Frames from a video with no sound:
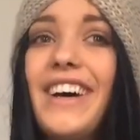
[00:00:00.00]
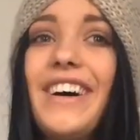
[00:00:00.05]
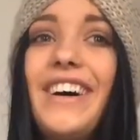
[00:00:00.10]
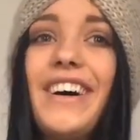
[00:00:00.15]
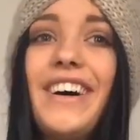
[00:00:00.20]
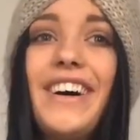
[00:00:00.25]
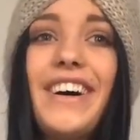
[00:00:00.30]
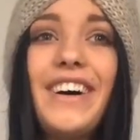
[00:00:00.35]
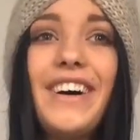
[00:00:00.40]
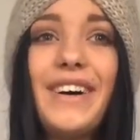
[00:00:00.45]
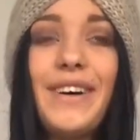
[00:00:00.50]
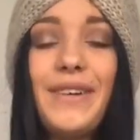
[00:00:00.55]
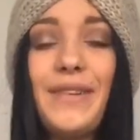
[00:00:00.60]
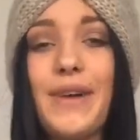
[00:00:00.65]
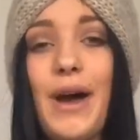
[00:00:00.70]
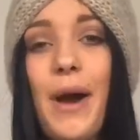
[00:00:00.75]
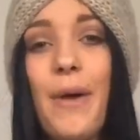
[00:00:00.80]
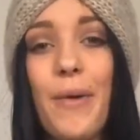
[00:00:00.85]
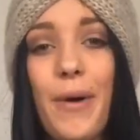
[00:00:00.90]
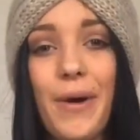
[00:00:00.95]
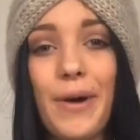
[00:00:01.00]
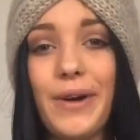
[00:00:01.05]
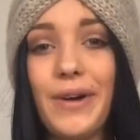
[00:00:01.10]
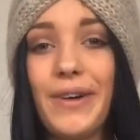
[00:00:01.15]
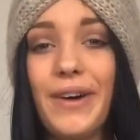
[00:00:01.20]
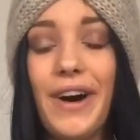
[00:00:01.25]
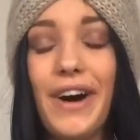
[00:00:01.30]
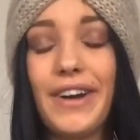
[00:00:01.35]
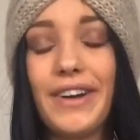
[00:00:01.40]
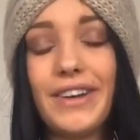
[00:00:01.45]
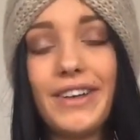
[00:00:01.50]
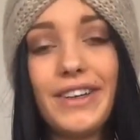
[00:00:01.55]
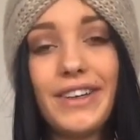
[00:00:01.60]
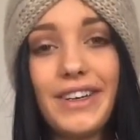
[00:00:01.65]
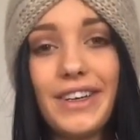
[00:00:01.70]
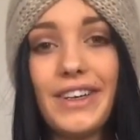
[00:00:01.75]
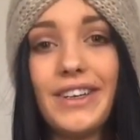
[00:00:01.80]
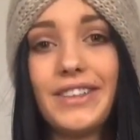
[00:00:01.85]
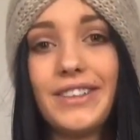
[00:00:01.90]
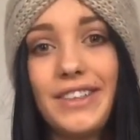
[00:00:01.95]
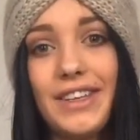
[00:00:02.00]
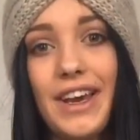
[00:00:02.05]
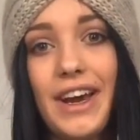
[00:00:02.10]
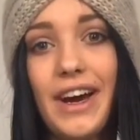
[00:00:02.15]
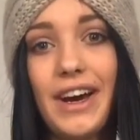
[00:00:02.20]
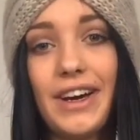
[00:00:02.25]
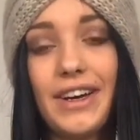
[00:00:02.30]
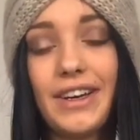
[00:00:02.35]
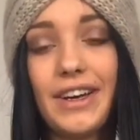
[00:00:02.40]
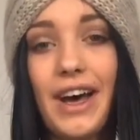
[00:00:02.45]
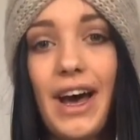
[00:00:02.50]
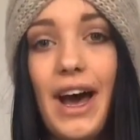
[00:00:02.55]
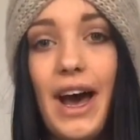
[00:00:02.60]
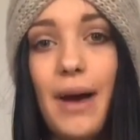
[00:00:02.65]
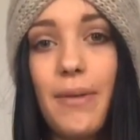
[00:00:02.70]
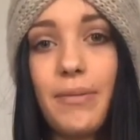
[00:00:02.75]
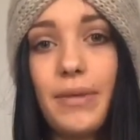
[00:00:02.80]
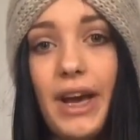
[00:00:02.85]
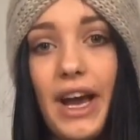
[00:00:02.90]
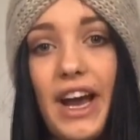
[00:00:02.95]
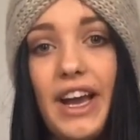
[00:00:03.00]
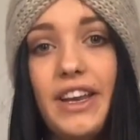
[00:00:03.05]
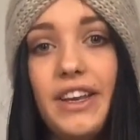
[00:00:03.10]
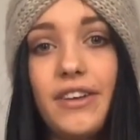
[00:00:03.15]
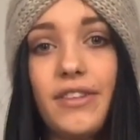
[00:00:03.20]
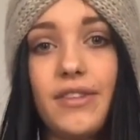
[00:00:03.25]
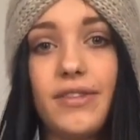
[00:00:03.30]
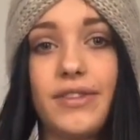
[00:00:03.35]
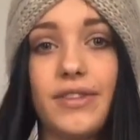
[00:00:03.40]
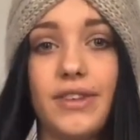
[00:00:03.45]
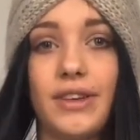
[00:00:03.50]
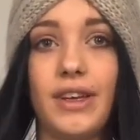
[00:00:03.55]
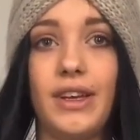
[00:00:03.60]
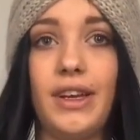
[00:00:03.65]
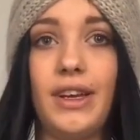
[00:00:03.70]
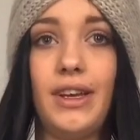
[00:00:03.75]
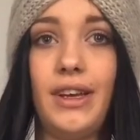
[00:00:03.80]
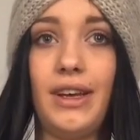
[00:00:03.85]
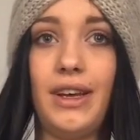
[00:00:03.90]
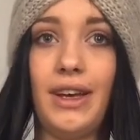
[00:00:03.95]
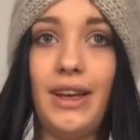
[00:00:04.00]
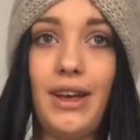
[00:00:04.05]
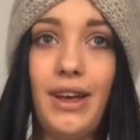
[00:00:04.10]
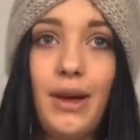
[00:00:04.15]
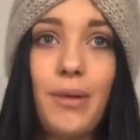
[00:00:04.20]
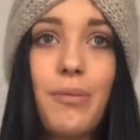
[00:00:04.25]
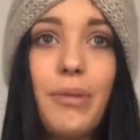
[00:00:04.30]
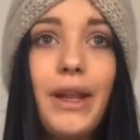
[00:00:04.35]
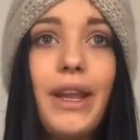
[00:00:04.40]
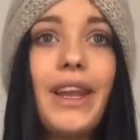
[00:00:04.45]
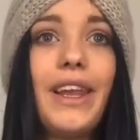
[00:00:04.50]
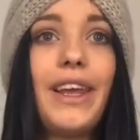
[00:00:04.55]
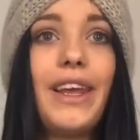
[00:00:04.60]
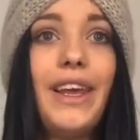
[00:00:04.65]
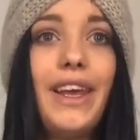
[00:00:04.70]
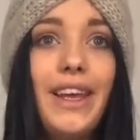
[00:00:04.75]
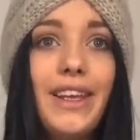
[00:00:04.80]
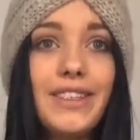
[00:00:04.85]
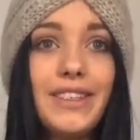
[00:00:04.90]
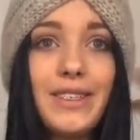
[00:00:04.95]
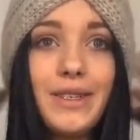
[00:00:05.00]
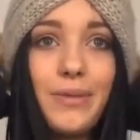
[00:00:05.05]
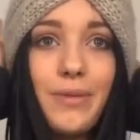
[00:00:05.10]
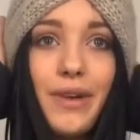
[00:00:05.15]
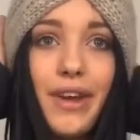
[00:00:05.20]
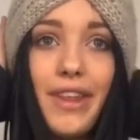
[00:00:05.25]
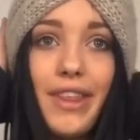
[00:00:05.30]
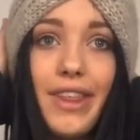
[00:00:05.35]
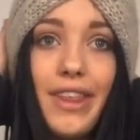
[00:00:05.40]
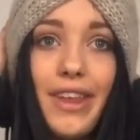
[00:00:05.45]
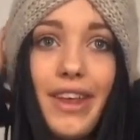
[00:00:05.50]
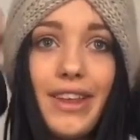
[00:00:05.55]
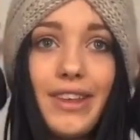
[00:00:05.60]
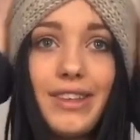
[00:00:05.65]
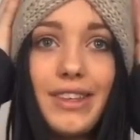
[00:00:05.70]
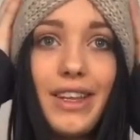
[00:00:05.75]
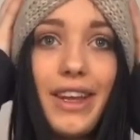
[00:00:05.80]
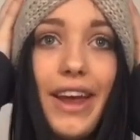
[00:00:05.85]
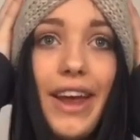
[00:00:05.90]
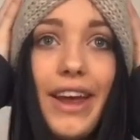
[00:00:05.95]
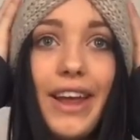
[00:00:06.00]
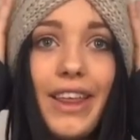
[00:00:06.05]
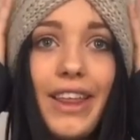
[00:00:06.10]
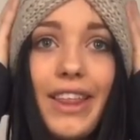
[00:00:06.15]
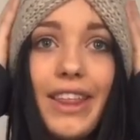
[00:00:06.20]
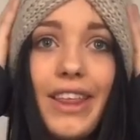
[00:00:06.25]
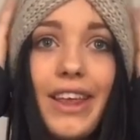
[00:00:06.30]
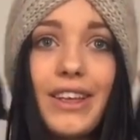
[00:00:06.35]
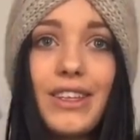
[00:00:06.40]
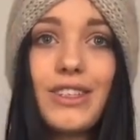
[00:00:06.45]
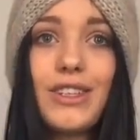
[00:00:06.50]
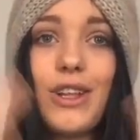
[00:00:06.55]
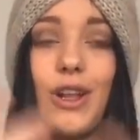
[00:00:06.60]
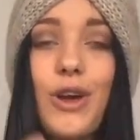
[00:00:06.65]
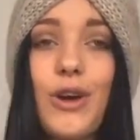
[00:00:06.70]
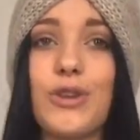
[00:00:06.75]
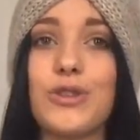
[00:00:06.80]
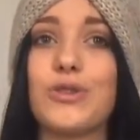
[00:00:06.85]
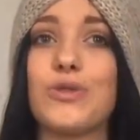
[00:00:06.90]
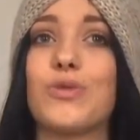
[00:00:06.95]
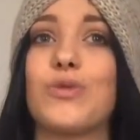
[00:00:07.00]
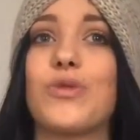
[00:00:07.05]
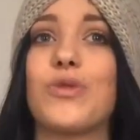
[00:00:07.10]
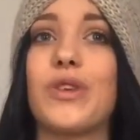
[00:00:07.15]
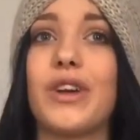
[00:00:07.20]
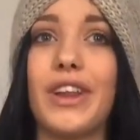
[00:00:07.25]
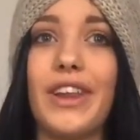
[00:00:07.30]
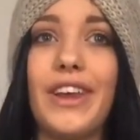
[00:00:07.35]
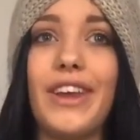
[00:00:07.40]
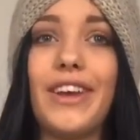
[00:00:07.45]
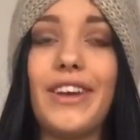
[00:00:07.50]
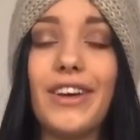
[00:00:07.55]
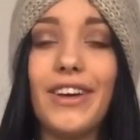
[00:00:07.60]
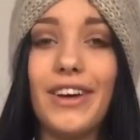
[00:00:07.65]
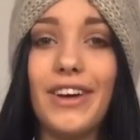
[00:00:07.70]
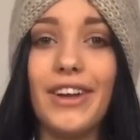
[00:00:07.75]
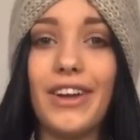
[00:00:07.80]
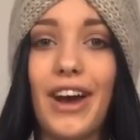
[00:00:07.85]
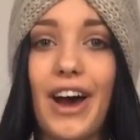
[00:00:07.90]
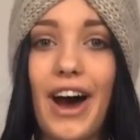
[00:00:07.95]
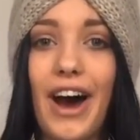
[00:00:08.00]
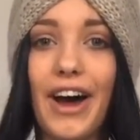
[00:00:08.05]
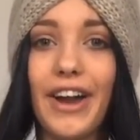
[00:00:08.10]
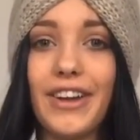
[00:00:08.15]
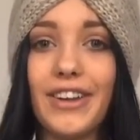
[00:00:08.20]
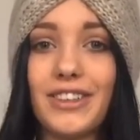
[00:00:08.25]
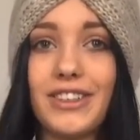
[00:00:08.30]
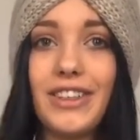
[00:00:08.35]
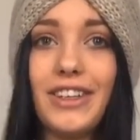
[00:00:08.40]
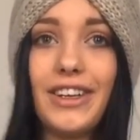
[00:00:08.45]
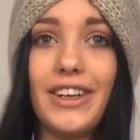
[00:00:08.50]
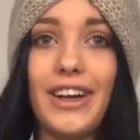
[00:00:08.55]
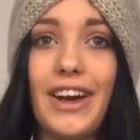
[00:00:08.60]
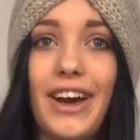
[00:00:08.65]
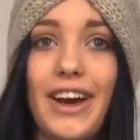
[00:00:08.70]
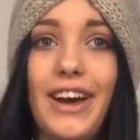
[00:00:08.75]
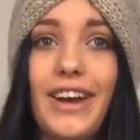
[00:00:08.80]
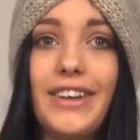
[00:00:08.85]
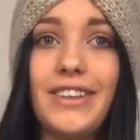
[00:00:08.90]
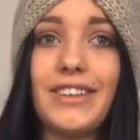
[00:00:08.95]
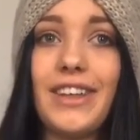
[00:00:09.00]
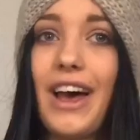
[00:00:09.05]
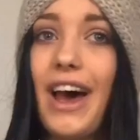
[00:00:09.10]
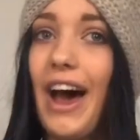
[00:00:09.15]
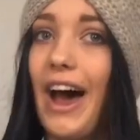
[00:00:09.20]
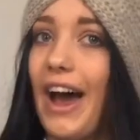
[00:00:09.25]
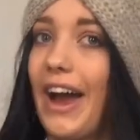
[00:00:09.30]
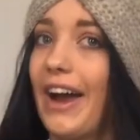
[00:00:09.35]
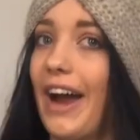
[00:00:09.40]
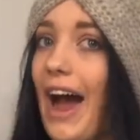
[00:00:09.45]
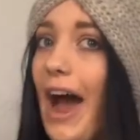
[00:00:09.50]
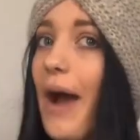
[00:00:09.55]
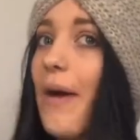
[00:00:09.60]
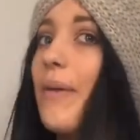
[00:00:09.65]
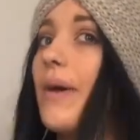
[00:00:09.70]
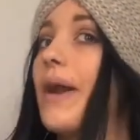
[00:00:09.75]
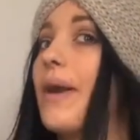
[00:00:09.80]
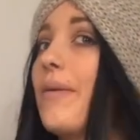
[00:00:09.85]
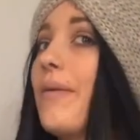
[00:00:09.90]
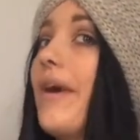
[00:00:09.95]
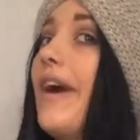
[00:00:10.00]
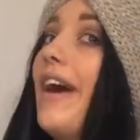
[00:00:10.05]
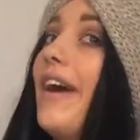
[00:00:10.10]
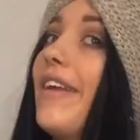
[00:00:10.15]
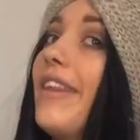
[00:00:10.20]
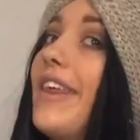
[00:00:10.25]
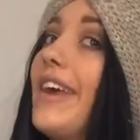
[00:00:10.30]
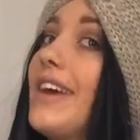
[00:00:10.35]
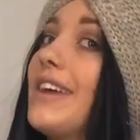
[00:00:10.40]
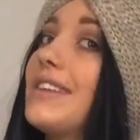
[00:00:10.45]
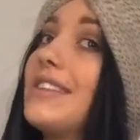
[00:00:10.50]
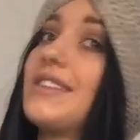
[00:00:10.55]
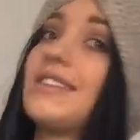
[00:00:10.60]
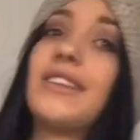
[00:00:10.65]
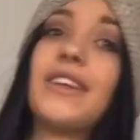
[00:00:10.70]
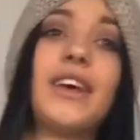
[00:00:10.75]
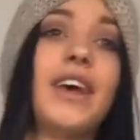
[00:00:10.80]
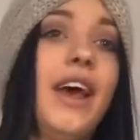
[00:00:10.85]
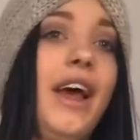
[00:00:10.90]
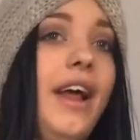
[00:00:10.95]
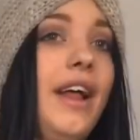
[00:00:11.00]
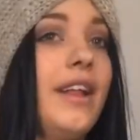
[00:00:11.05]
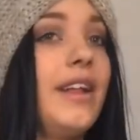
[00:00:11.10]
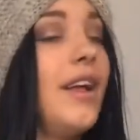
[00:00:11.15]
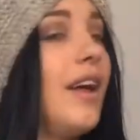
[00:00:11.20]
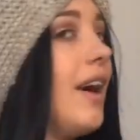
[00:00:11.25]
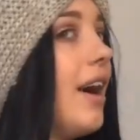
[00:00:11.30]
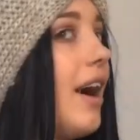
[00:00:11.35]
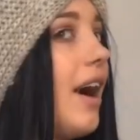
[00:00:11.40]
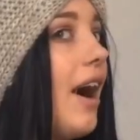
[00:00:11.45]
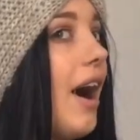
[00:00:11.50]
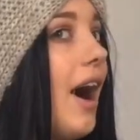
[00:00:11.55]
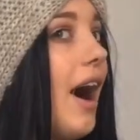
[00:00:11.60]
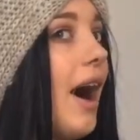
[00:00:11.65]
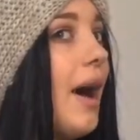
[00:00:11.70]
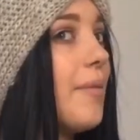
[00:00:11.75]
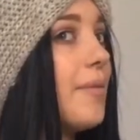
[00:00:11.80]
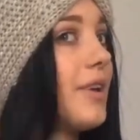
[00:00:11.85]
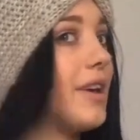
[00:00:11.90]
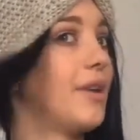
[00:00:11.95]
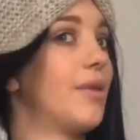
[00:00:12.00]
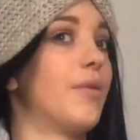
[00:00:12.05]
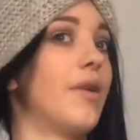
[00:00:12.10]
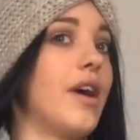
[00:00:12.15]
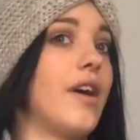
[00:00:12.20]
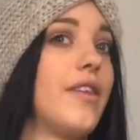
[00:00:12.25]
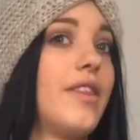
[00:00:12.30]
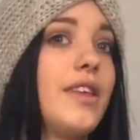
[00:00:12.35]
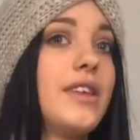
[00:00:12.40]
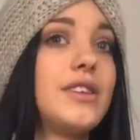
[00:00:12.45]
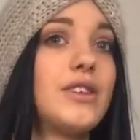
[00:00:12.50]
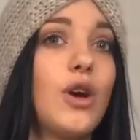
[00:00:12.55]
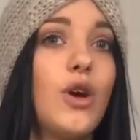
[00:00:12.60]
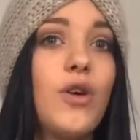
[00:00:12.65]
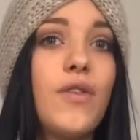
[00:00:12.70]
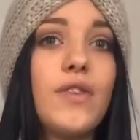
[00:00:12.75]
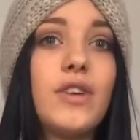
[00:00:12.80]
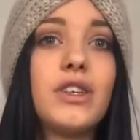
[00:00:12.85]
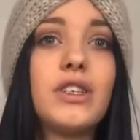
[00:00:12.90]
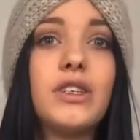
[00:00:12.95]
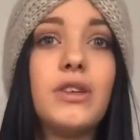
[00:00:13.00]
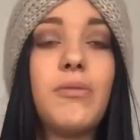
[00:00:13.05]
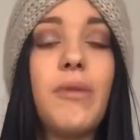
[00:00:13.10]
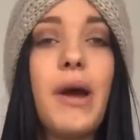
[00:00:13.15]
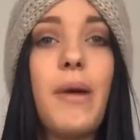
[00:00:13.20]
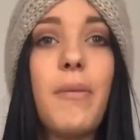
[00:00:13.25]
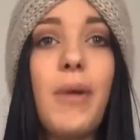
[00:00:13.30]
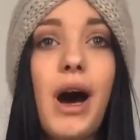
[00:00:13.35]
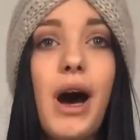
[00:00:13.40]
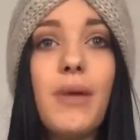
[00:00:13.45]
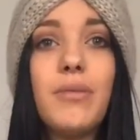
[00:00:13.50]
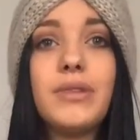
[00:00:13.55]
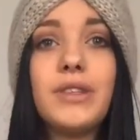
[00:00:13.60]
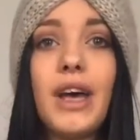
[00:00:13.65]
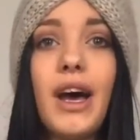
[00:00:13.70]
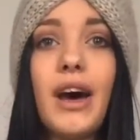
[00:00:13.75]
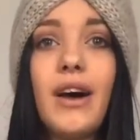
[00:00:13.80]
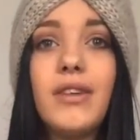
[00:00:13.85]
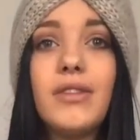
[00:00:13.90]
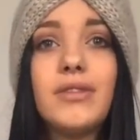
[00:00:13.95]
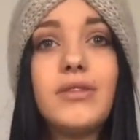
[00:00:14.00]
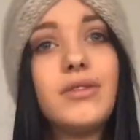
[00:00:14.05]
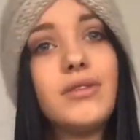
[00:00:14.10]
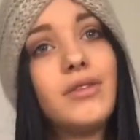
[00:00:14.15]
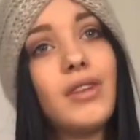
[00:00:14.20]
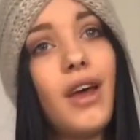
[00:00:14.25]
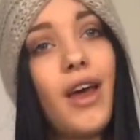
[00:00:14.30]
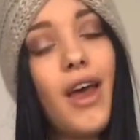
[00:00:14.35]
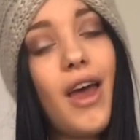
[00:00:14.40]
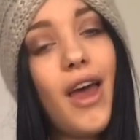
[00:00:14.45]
I won't go on. Because, yeah, I'm kind of pleased with this. Like, this looks really good. Honestly, guys, I want to wear this. I'm going to wear this over to my mom's house.